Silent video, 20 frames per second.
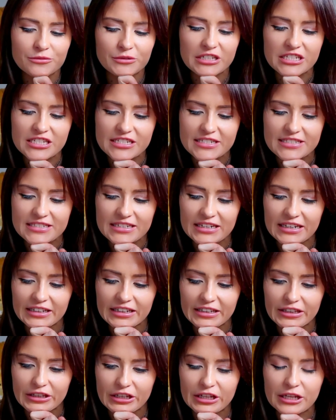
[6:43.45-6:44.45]
which is
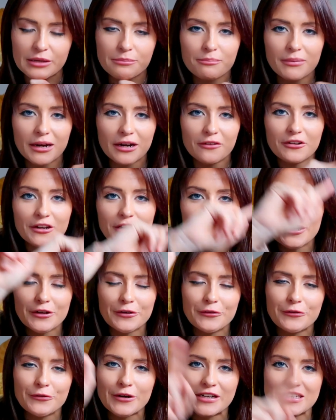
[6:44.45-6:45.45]
like the
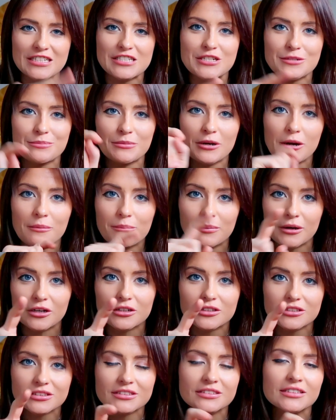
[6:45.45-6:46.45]
Mario question mark
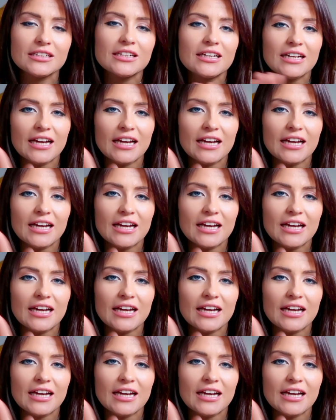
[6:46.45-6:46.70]
box,